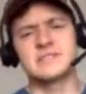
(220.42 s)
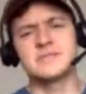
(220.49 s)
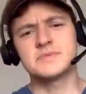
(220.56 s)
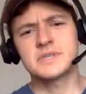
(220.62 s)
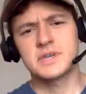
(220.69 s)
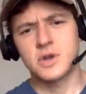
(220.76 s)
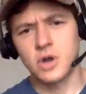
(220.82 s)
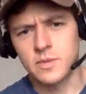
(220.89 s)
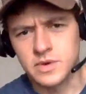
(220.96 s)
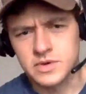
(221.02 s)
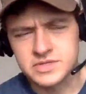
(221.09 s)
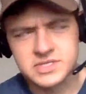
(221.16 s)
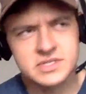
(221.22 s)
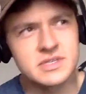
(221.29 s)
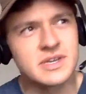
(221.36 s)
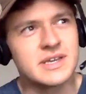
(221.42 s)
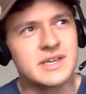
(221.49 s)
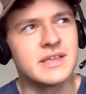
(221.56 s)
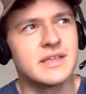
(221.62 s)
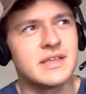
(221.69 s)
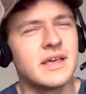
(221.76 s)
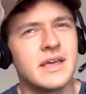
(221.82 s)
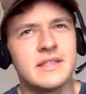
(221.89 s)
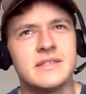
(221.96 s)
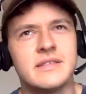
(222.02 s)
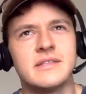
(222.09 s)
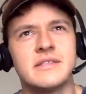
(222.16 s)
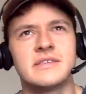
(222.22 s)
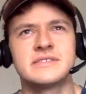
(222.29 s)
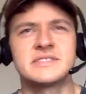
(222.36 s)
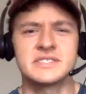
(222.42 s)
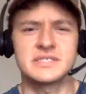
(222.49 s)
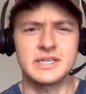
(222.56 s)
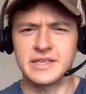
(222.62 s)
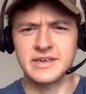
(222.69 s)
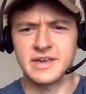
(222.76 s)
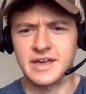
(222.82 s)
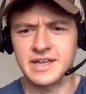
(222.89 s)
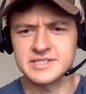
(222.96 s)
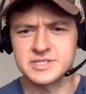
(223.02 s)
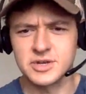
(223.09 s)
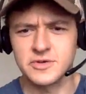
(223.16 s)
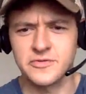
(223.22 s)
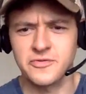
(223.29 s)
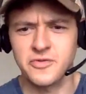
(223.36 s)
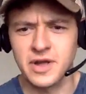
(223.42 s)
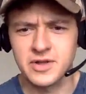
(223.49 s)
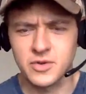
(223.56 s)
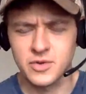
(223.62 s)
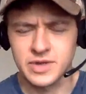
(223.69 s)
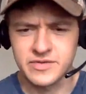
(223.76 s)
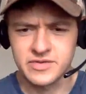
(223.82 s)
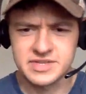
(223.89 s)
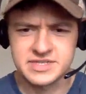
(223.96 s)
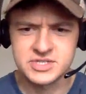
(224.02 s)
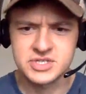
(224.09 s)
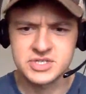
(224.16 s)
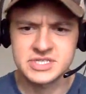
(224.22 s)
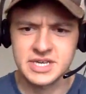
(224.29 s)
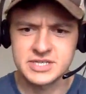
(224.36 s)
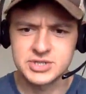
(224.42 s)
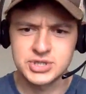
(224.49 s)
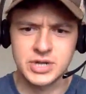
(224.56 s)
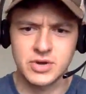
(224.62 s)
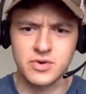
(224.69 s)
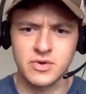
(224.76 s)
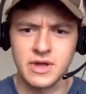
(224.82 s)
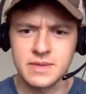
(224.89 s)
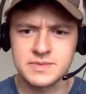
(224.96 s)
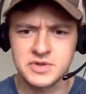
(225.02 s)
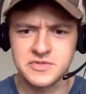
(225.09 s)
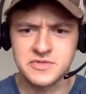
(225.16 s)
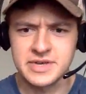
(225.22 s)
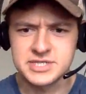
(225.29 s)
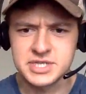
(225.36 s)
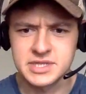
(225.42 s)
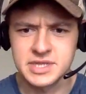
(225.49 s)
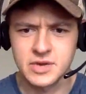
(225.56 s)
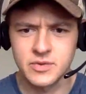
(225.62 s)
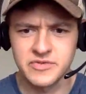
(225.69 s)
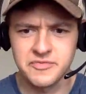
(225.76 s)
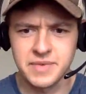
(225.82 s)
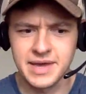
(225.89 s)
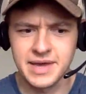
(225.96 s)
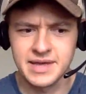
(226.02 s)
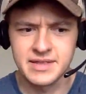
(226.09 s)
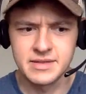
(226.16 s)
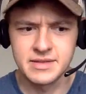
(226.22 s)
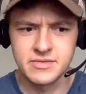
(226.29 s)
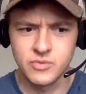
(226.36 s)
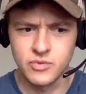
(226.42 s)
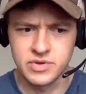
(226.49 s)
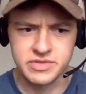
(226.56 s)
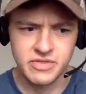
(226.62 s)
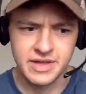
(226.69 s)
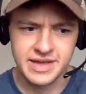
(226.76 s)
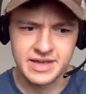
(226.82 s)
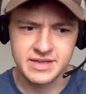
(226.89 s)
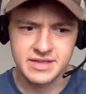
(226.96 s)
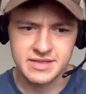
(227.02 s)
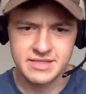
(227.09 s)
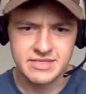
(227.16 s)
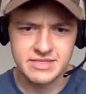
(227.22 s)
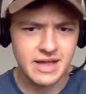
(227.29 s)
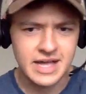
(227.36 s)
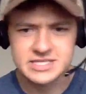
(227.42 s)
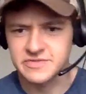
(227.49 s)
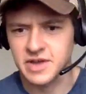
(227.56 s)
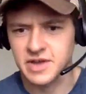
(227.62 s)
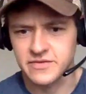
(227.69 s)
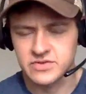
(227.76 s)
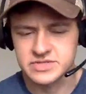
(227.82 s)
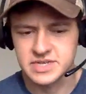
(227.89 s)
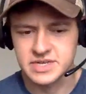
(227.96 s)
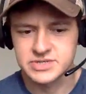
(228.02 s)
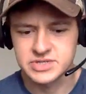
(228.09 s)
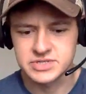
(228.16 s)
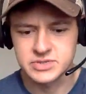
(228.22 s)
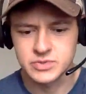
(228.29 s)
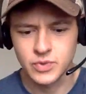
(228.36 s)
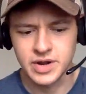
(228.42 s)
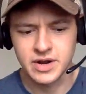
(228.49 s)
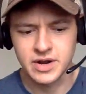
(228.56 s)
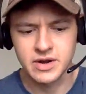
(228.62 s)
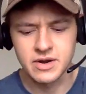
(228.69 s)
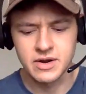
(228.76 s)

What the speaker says: like you're almost and this is like nothing against your friend or whatever. This is just like a general observation that we've made with like lots of conversations where